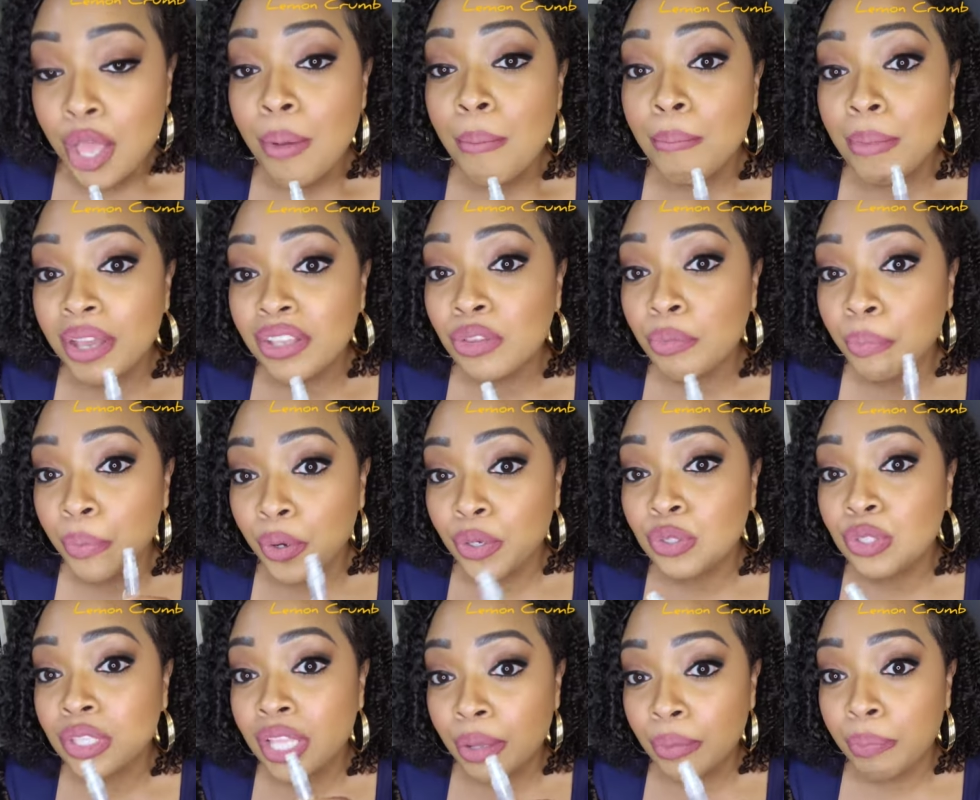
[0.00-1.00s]
made the
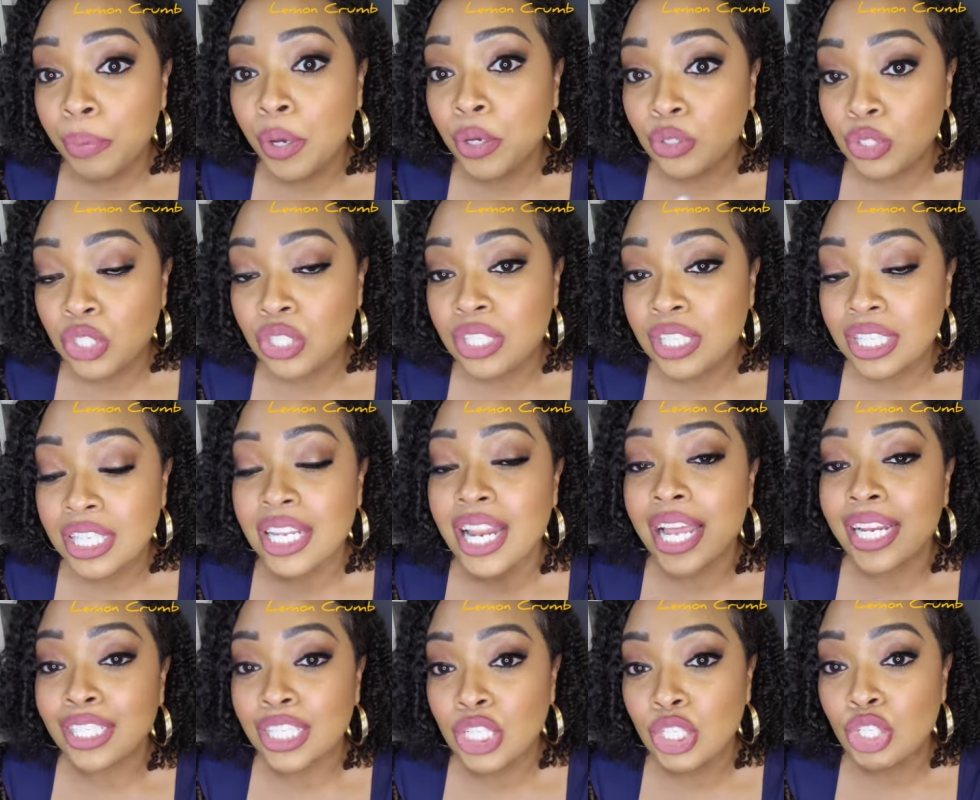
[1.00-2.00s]
birthday purchases that
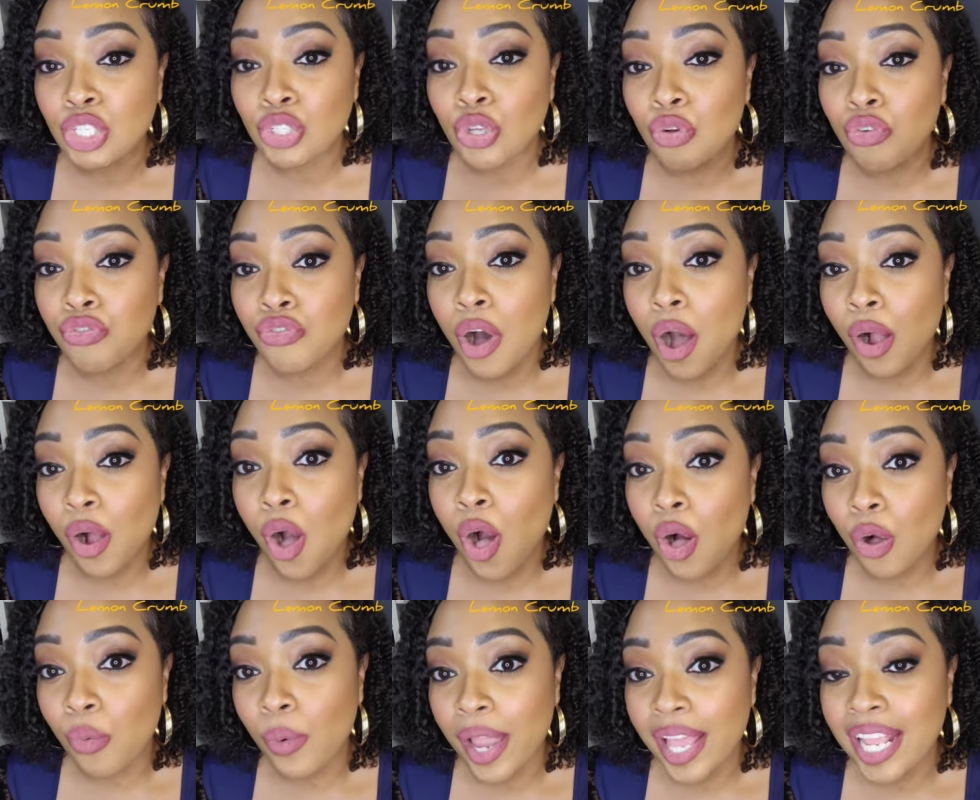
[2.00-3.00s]
I did so far
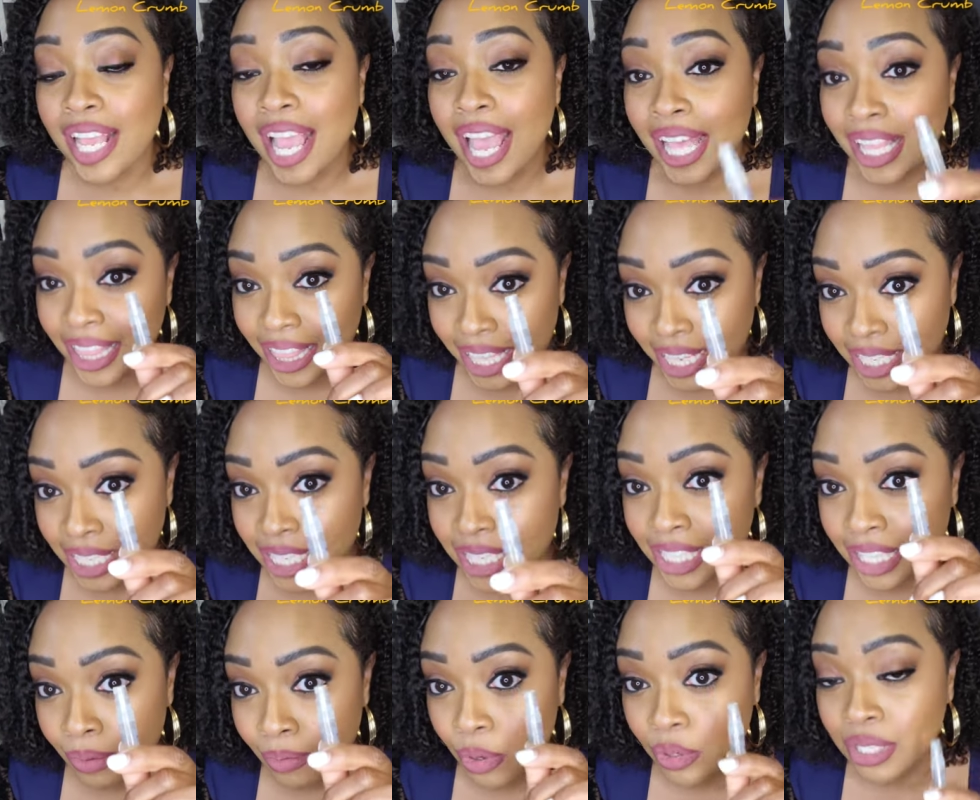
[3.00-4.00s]
already and this is
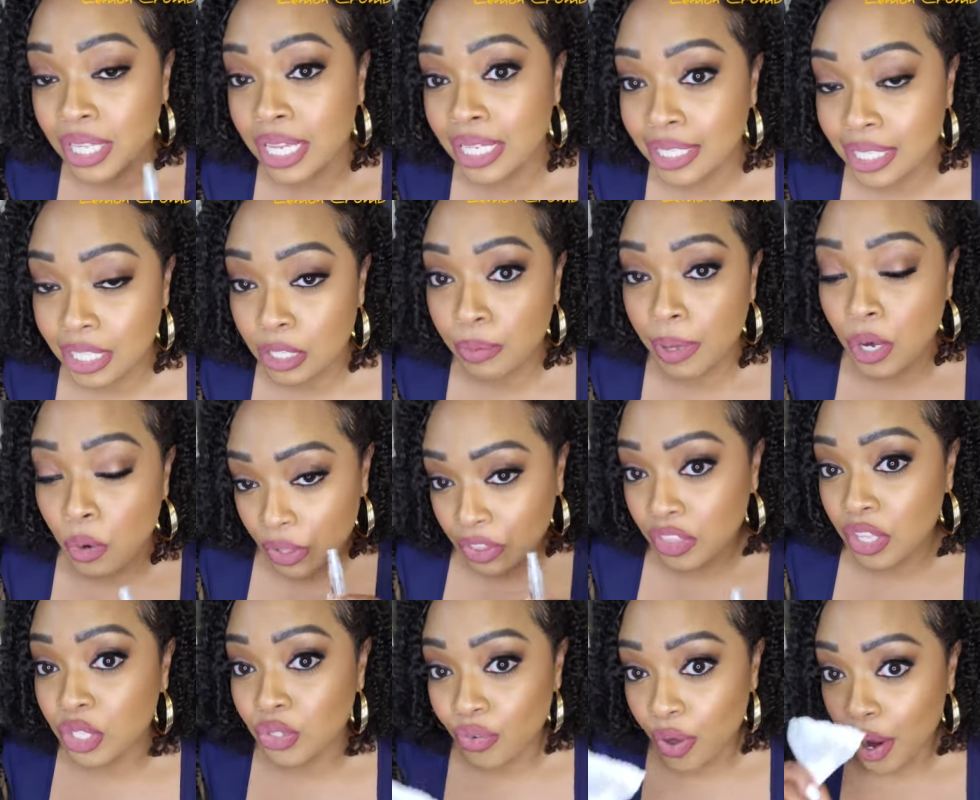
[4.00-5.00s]
the most anticipated one
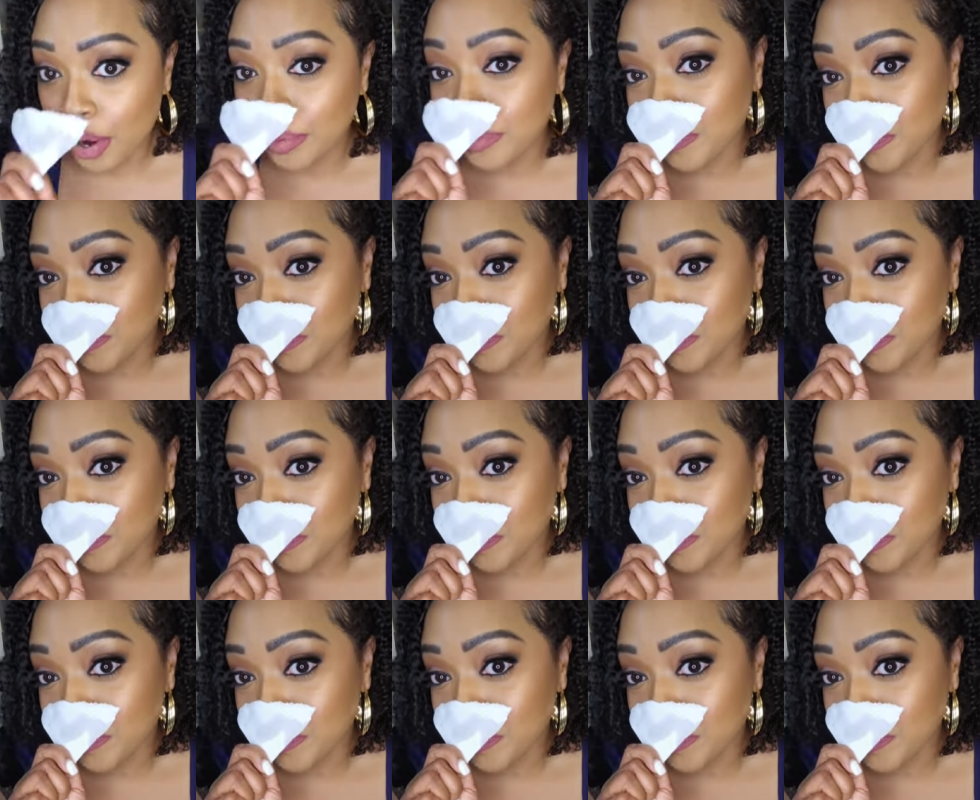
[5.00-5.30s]
thus far